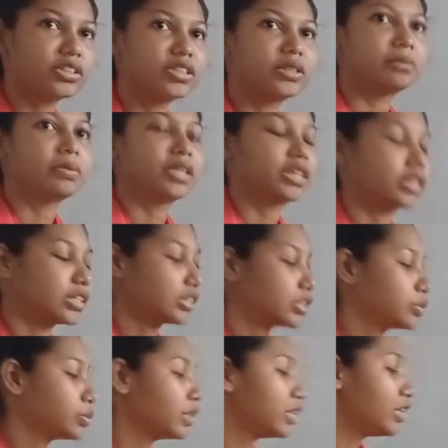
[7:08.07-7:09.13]
because we
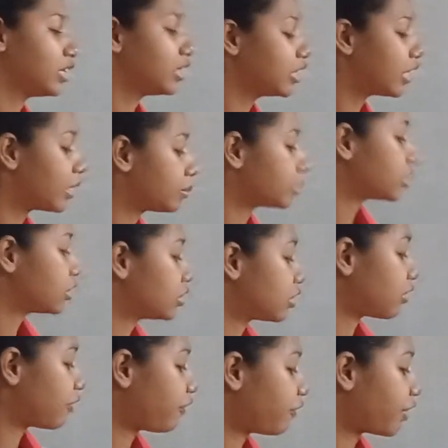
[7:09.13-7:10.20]
need them to
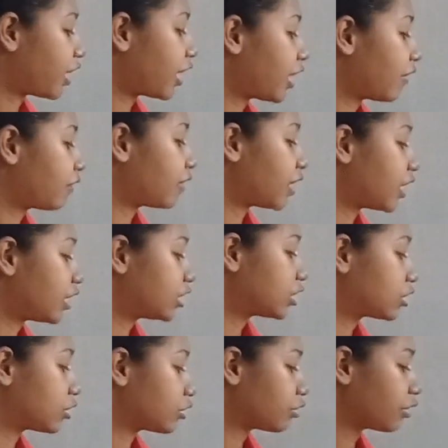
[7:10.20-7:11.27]
survive. That is
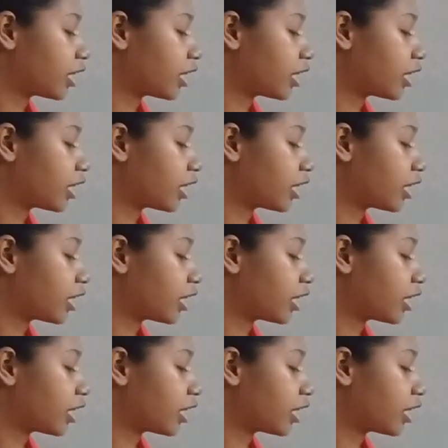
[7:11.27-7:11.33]
correct.